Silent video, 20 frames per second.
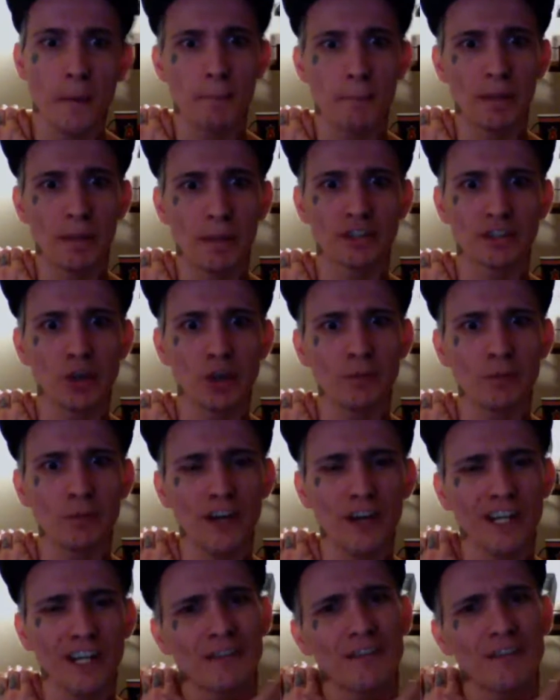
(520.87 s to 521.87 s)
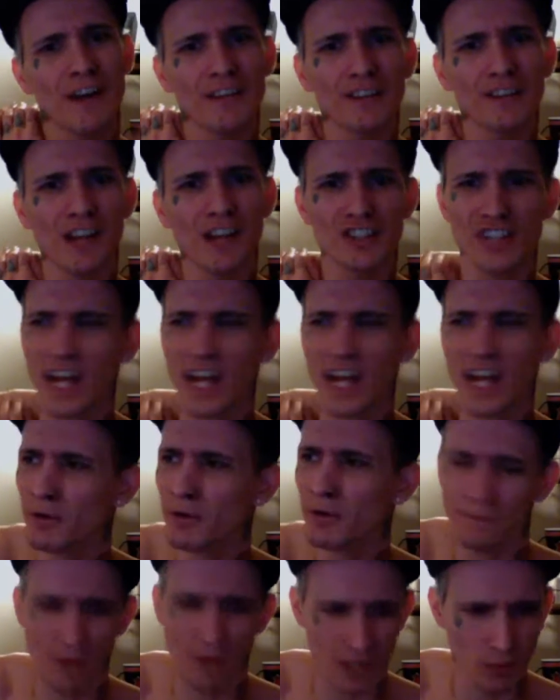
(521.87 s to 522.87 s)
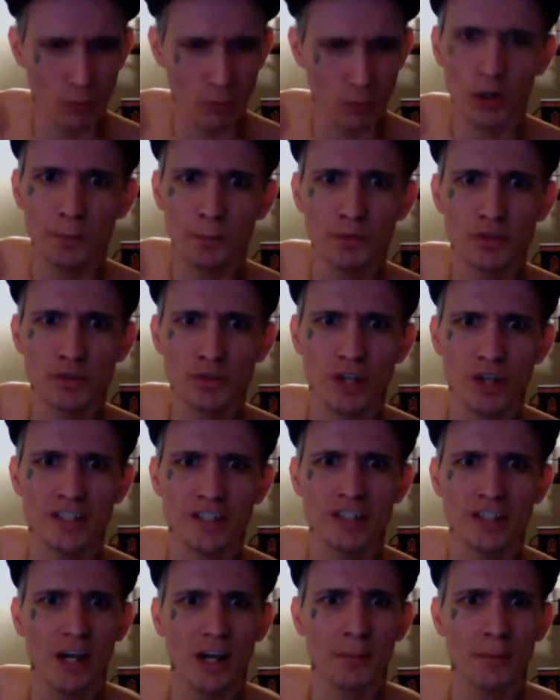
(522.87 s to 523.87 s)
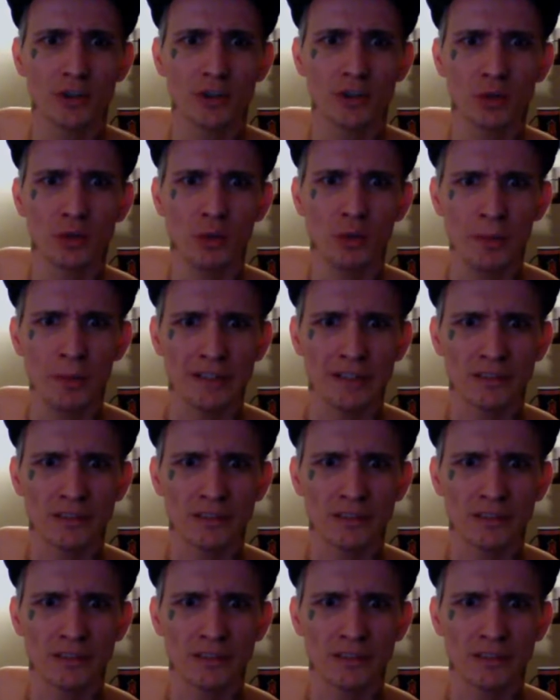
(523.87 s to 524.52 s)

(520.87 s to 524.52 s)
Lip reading: But don't fucking have a 5 o'clock shadow and fucking work boots on and talk about you're a woman.